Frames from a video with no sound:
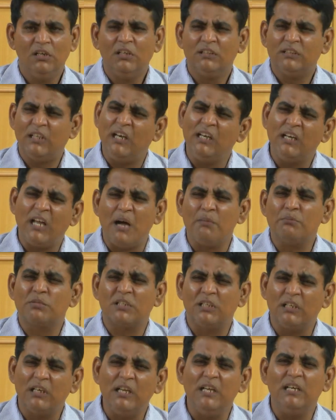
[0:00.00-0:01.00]
Then comes
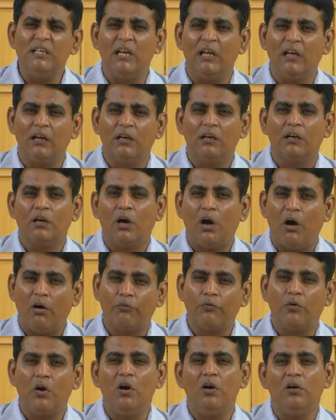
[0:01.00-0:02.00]
reading.
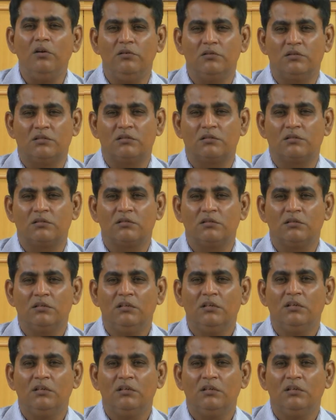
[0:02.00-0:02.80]
Of course,